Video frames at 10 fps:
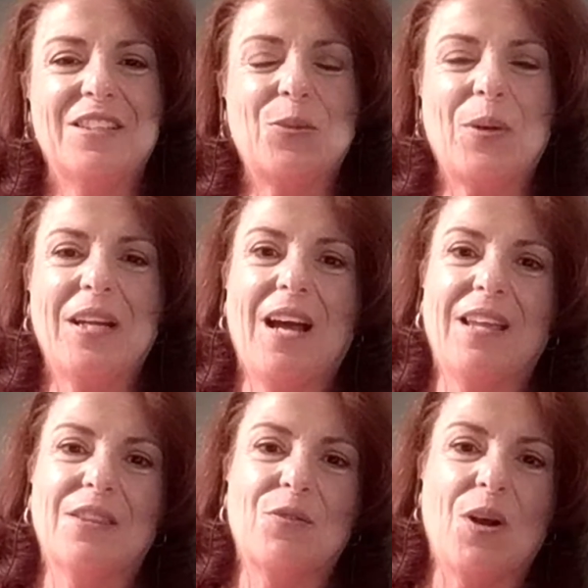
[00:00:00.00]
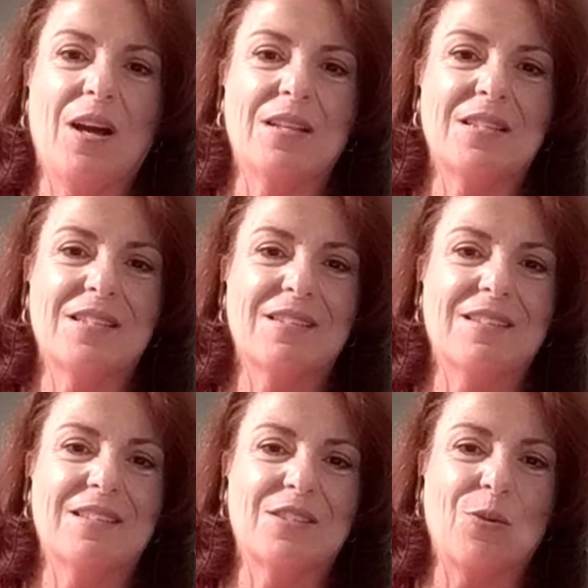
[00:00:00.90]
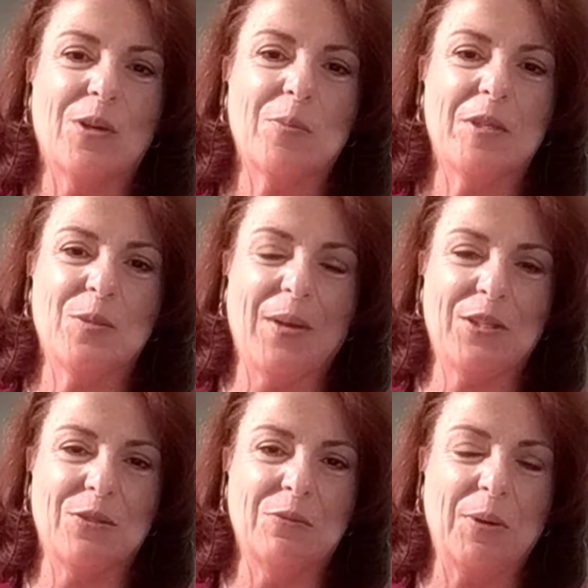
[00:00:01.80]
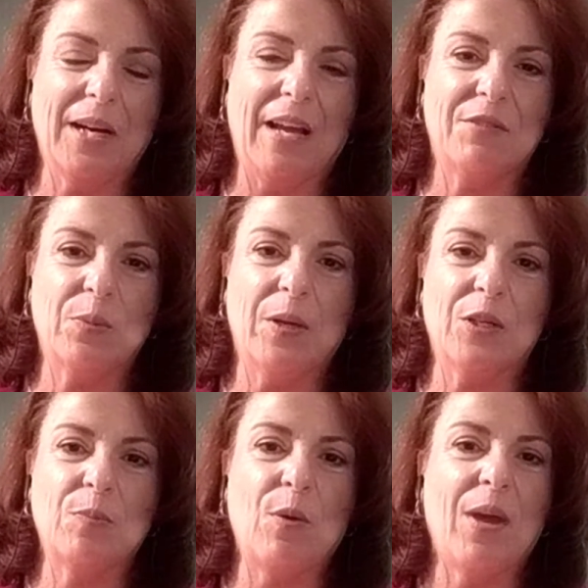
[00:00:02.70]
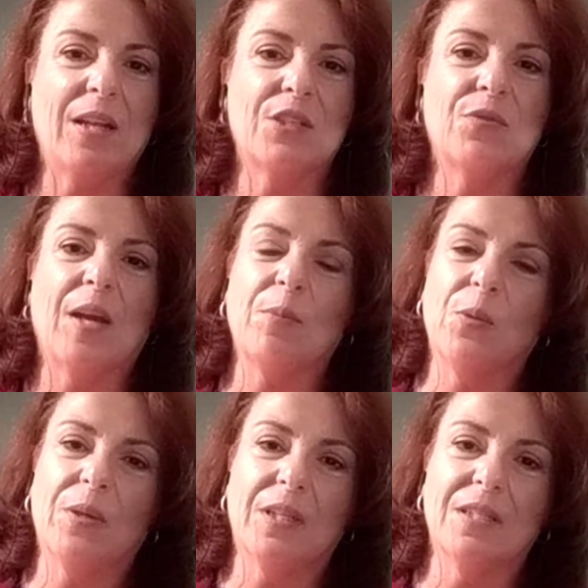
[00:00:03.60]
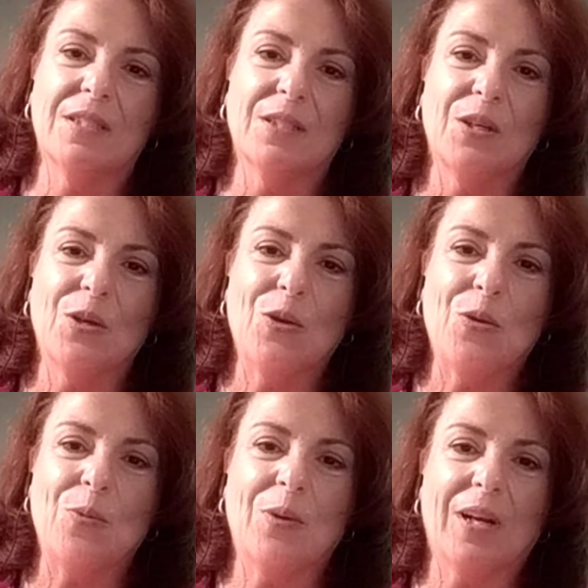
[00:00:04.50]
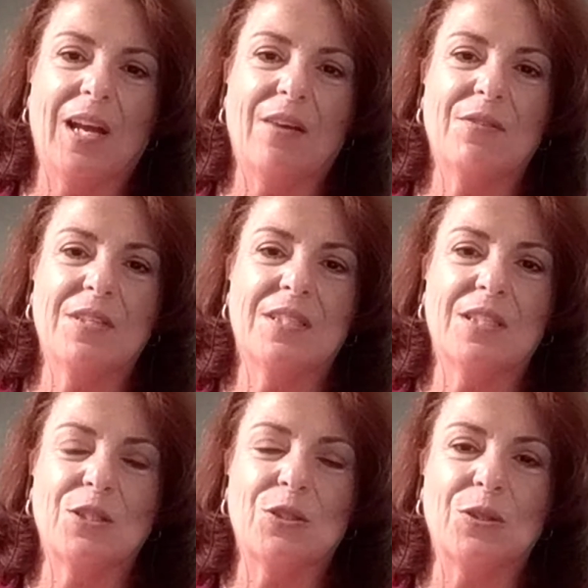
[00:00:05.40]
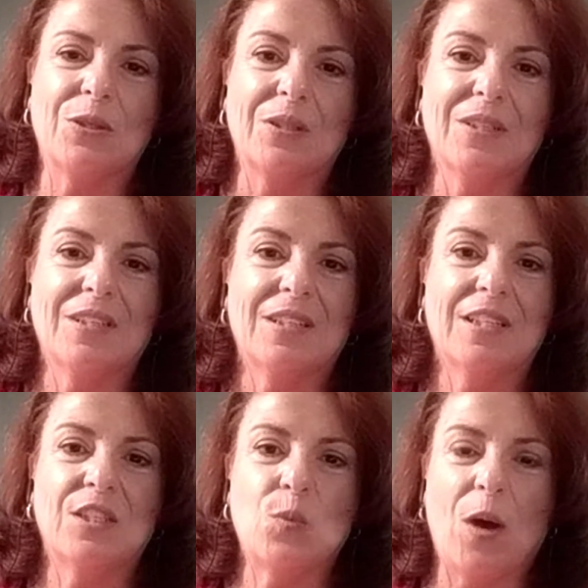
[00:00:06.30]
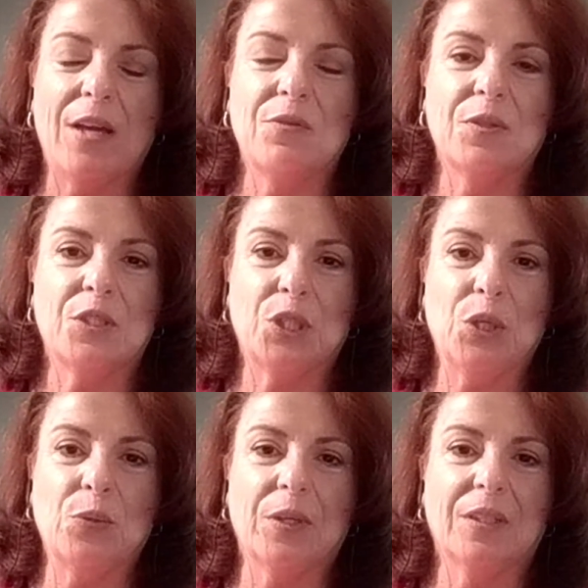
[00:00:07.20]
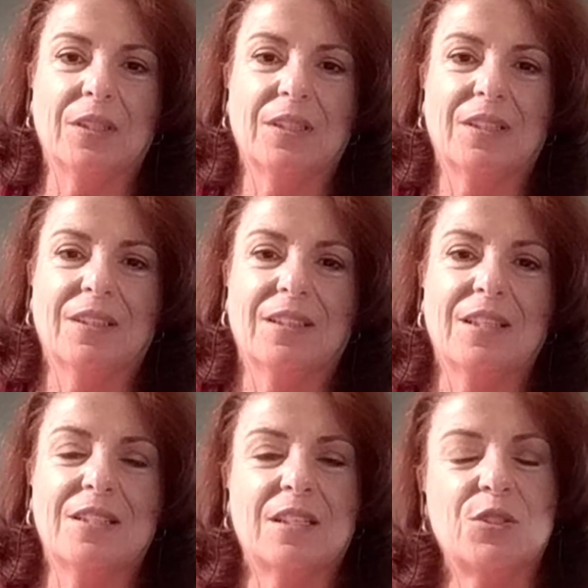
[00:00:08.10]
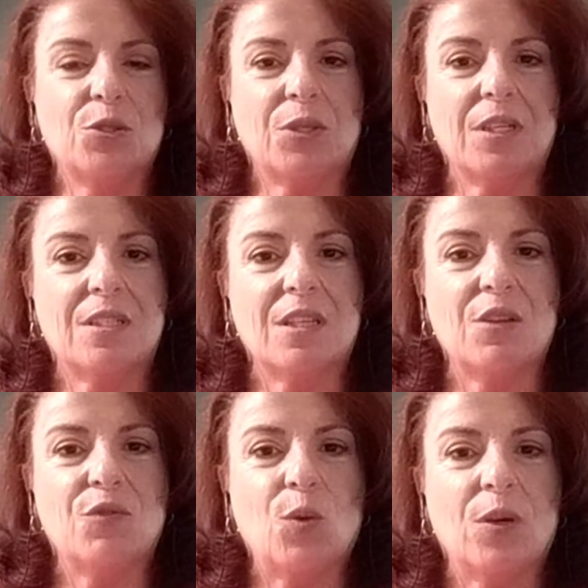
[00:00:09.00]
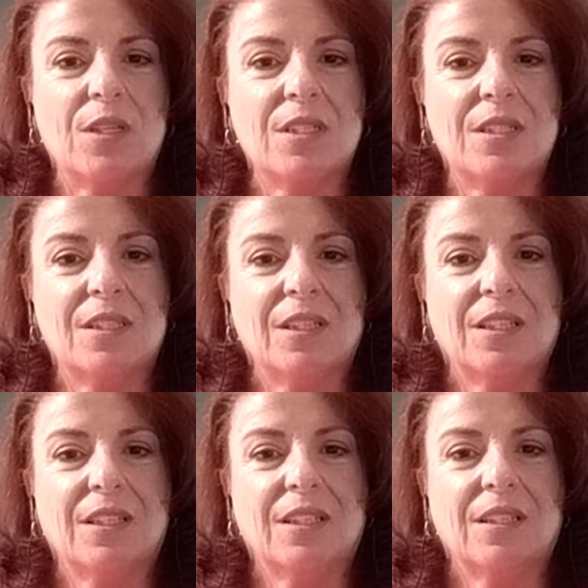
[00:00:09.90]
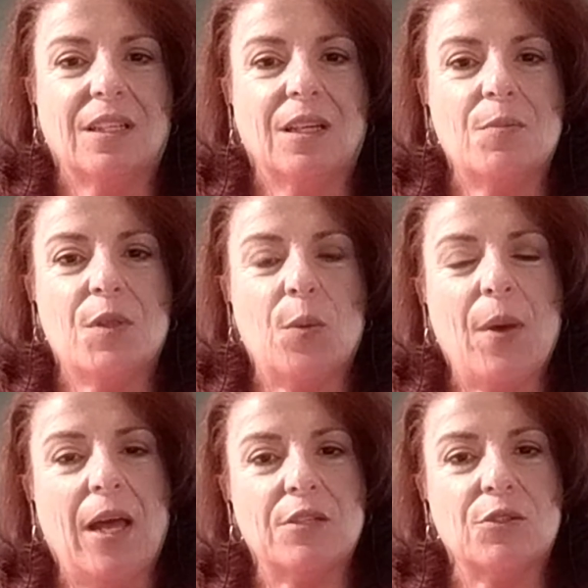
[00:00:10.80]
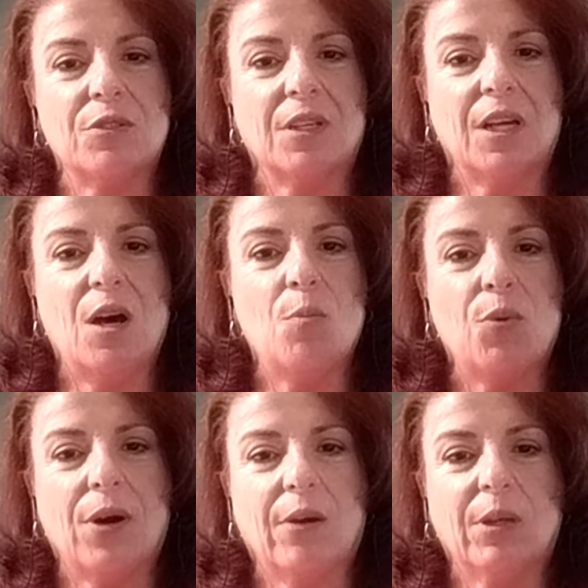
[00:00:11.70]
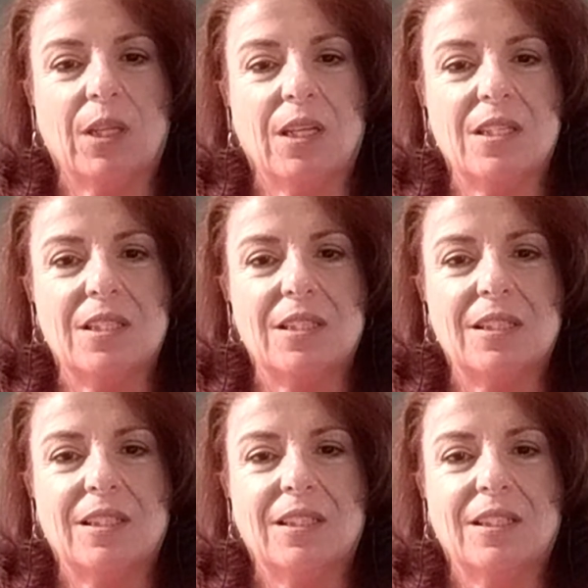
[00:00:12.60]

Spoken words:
The 29th for us is going to be special. We're going to have Tamaris Bohannon's family with us. We're going to have his sister, his wife, his children. His sister's going to sing for us. Their pastor's going to come pray with us.